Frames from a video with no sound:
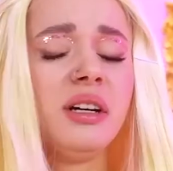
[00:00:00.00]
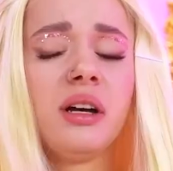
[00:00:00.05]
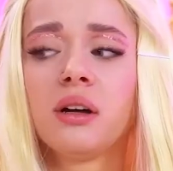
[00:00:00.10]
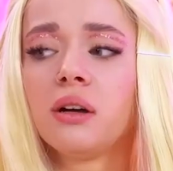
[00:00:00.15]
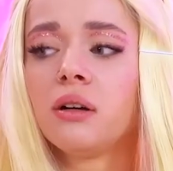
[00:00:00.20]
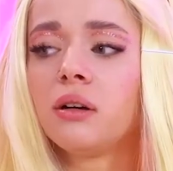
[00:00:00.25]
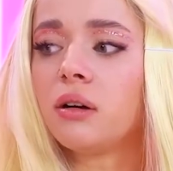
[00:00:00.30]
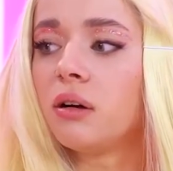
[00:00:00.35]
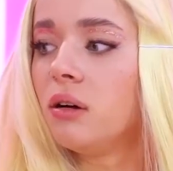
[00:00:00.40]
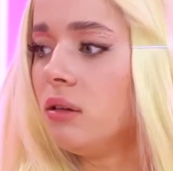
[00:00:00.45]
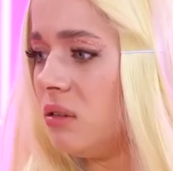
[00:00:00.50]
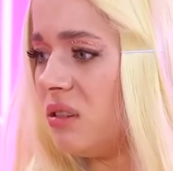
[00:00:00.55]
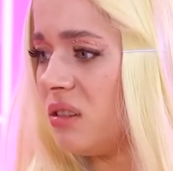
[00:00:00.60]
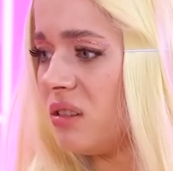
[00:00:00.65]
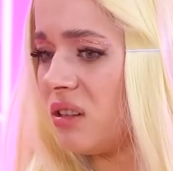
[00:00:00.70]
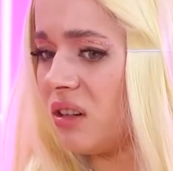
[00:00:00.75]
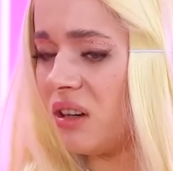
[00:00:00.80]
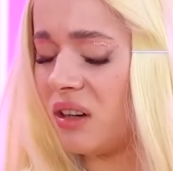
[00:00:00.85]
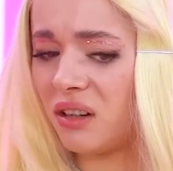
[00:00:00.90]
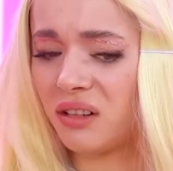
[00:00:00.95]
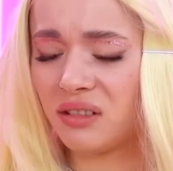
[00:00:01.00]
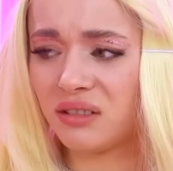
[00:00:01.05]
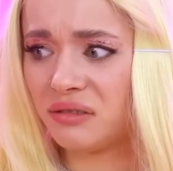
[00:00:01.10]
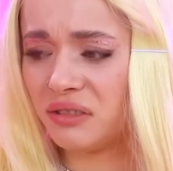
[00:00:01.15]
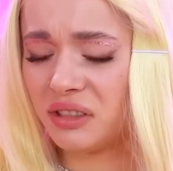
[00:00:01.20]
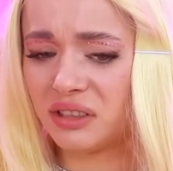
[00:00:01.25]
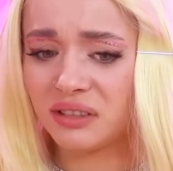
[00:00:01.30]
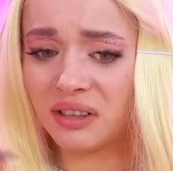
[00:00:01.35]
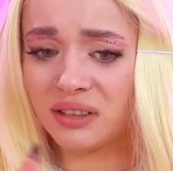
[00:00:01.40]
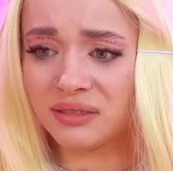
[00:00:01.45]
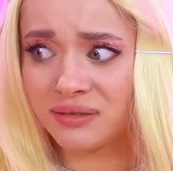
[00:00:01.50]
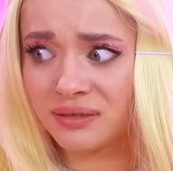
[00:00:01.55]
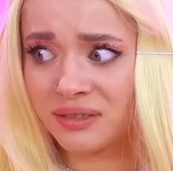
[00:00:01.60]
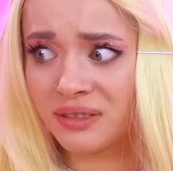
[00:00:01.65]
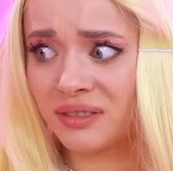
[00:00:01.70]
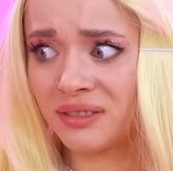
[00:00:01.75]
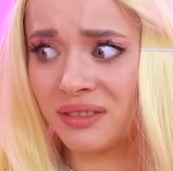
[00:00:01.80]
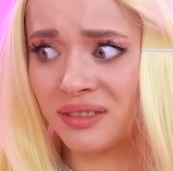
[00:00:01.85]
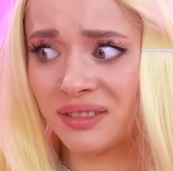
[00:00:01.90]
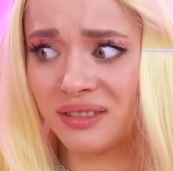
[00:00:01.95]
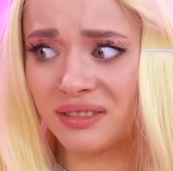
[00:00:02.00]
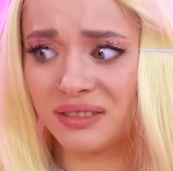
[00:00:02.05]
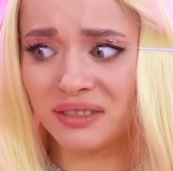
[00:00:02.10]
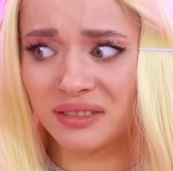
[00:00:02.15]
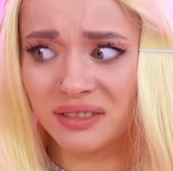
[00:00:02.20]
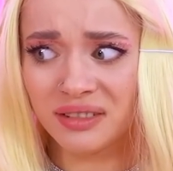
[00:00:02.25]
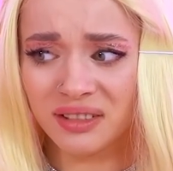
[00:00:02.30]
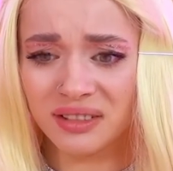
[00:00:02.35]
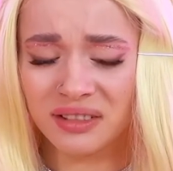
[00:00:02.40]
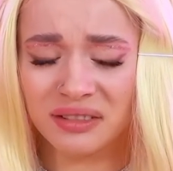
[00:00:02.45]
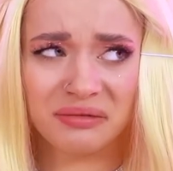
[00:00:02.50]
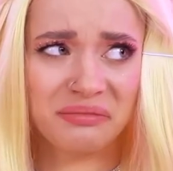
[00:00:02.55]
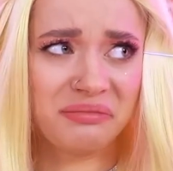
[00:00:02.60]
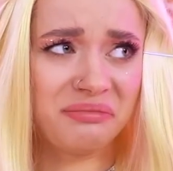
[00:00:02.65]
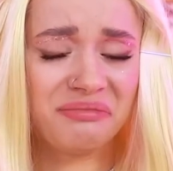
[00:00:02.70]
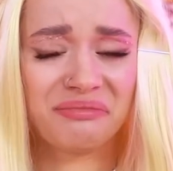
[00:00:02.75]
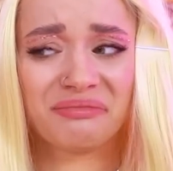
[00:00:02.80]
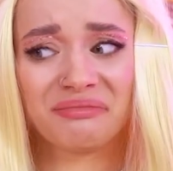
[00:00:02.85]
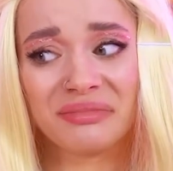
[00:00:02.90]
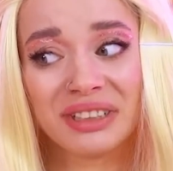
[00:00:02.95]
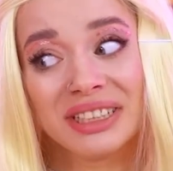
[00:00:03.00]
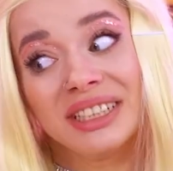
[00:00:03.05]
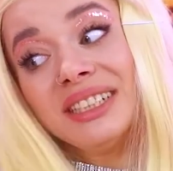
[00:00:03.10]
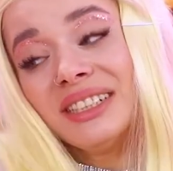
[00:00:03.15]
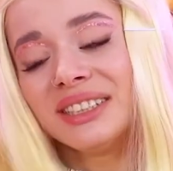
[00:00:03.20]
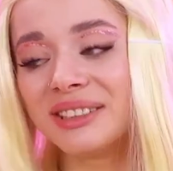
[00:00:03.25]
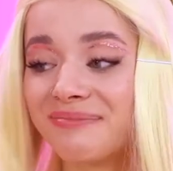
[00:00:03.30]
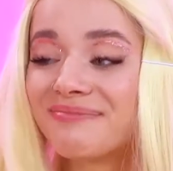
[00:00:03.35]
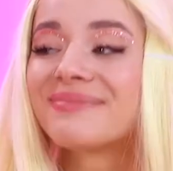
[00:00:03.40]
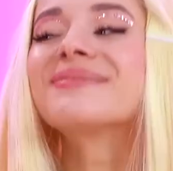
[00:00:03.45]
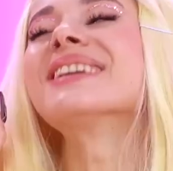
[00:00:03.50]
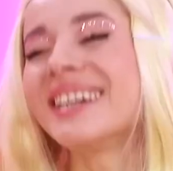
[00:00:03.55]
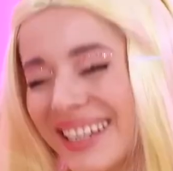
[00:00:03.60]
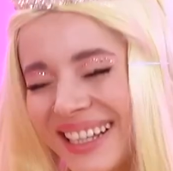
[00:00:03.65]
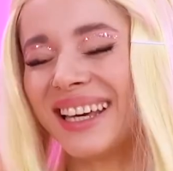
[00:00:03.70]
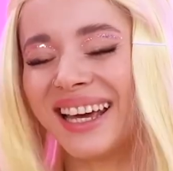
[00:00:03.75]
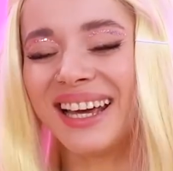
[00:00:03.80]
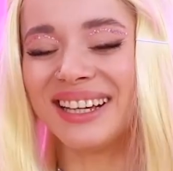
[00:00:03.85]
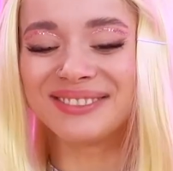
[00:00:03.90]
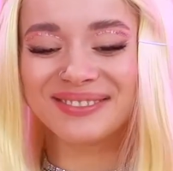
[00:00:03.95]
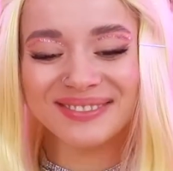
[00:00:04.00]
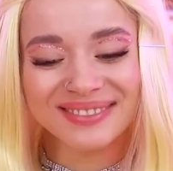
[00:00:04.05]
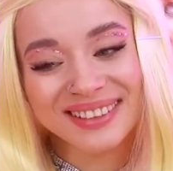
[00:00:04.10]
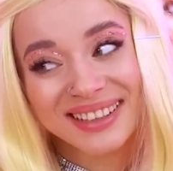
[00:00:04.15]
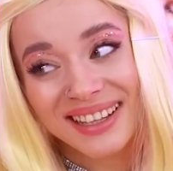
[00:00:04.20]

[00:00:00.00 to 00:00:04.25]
She's almost out of snacks. For me? Okay.